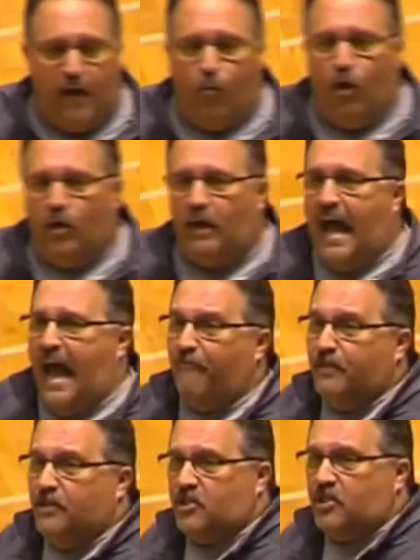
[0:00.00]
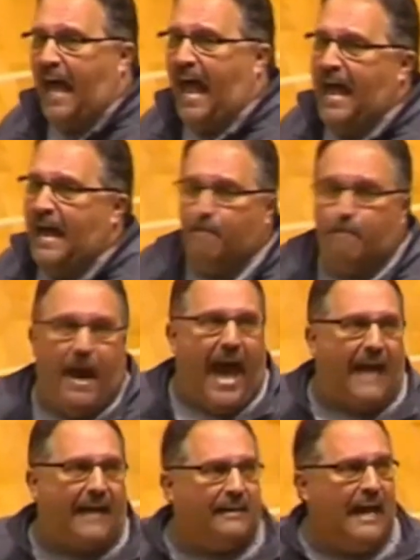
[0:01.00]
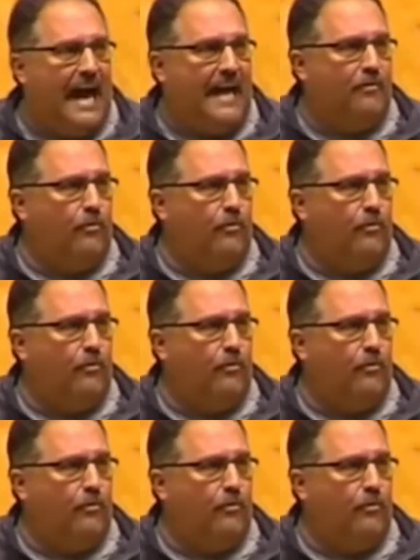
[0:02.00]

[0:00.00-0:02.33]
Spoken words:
will have the same backline